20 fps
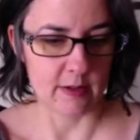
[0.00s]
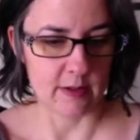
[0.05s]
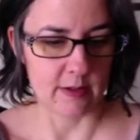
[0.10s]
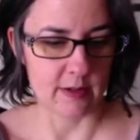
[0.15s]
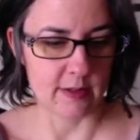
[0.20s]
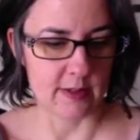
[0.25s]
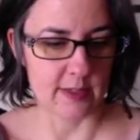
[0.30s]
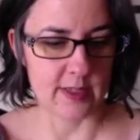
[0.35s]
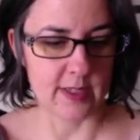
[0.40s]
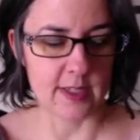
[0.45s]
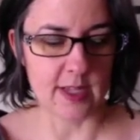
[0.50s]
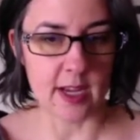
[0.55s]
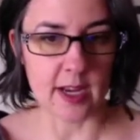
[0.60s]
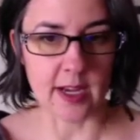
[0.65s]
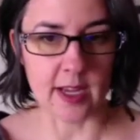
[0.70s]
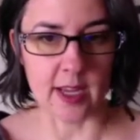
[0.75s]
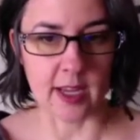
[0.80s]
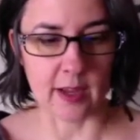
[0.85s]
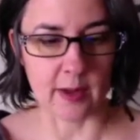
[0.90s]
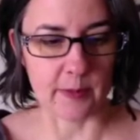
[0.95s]

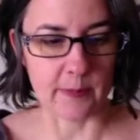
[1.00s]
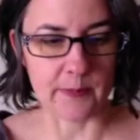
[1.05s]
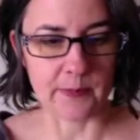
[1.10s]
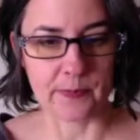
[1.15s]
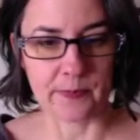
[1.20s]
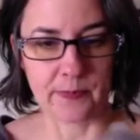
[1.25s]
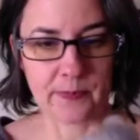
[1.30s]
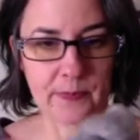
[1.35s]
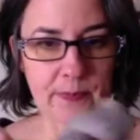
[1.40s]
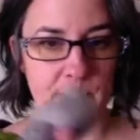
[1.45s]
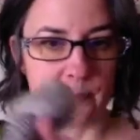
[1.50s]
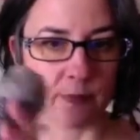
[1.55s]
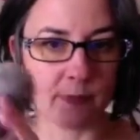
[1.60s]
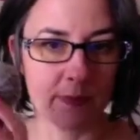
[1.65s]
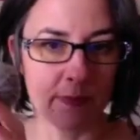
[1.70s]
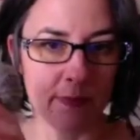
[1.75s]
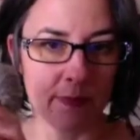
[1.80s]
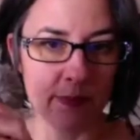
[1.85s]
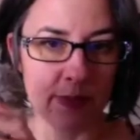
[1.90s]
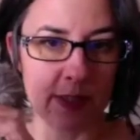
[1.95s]
stunning,
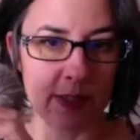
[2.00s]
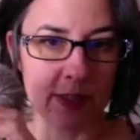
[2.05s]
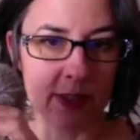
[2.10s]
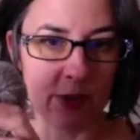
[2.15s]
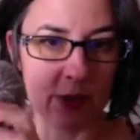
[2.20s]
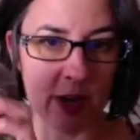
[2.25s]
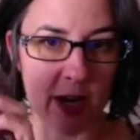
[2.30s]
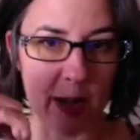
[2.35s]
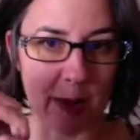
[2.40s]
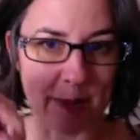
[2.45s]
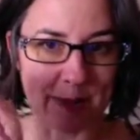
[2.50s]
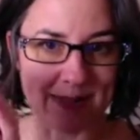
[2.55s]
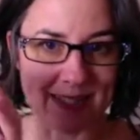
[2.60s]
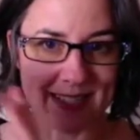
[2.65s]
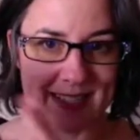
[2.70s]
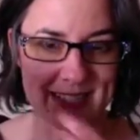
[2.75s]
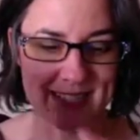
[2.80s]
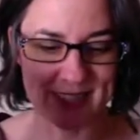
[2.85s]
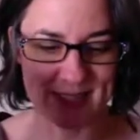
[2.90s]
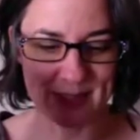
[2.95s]

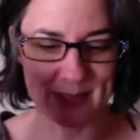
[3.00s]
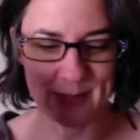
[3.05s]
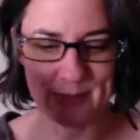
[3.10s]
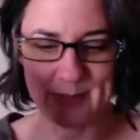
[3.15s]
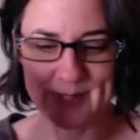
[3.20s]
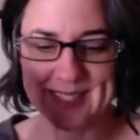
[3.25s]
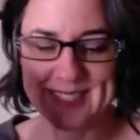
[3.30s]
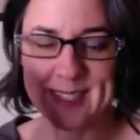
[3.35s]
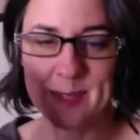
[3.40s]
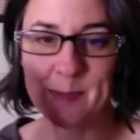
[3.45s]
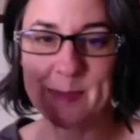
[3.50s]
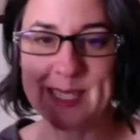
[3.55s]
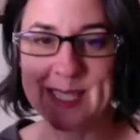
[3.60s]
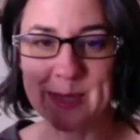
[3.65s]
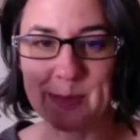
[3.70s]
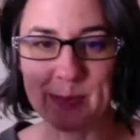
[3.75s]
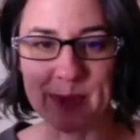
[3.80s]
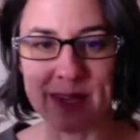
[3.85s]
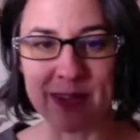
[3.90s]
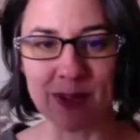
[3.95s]
striped, with some
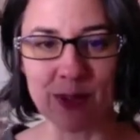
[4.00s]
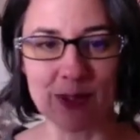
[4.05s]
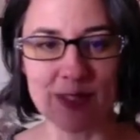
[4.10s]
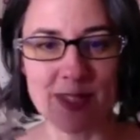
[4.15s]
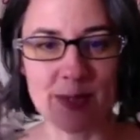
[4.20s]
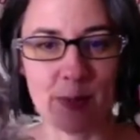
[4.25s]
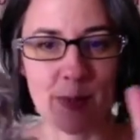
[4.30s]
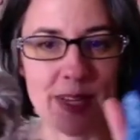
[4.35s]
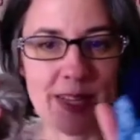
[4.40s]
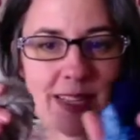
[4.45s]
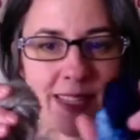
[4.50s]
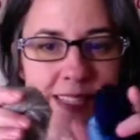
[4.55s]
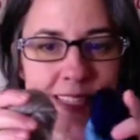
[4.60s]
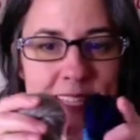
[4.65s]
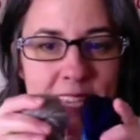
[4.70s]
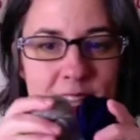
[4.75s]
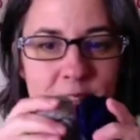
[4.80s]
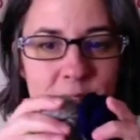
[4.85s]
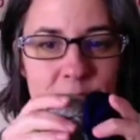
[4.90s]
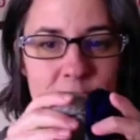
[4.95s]
spindle spins
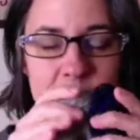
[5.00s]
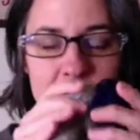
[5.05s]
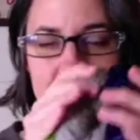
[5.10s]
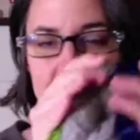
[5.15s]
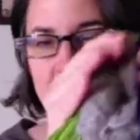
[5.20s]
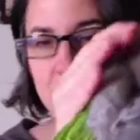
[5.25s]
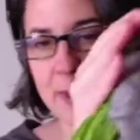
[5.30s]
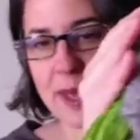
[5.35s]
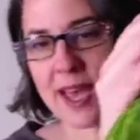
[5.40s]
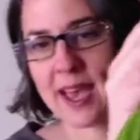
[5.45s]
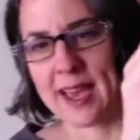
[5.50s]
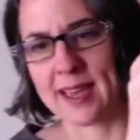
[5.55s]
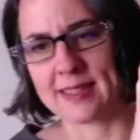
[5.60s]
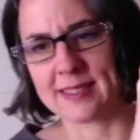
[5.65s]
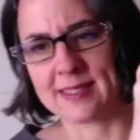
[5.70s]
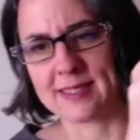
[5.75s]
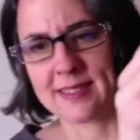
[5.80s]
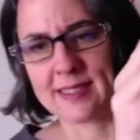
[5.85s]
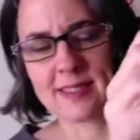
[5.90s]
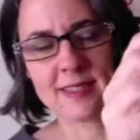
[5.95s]
I have done in the
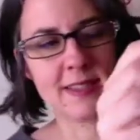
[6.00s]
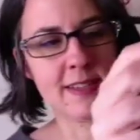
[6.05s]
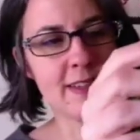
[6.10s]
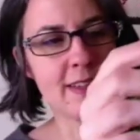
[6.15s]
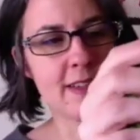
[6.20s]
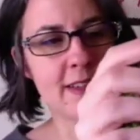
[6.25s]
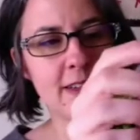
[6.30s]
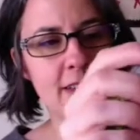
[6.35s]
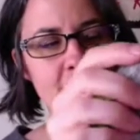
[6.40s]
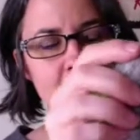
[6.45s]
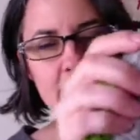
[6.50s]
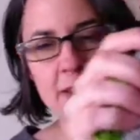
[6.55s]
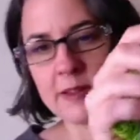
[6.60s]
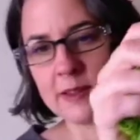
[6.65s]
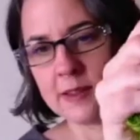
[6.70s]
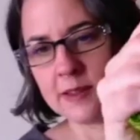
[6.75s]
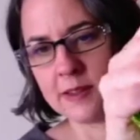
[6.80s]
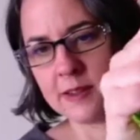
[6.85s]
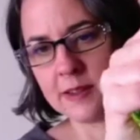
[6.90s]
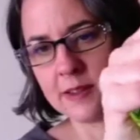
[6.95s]
past.
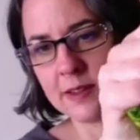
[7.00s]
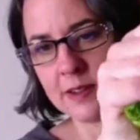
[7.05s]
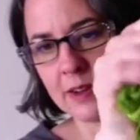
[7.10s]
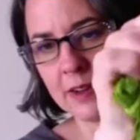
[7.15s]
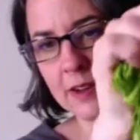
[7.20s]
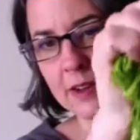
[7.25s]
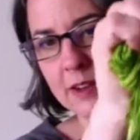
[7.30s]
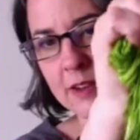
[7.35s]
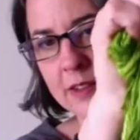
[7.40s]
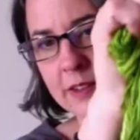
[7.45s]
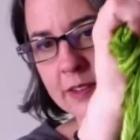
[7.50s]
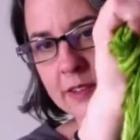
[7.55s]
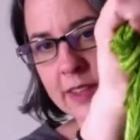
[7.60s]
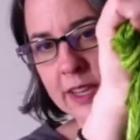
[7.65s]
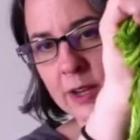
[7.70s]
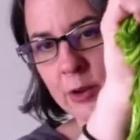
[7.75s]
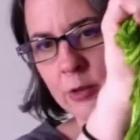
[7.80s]
Oh, that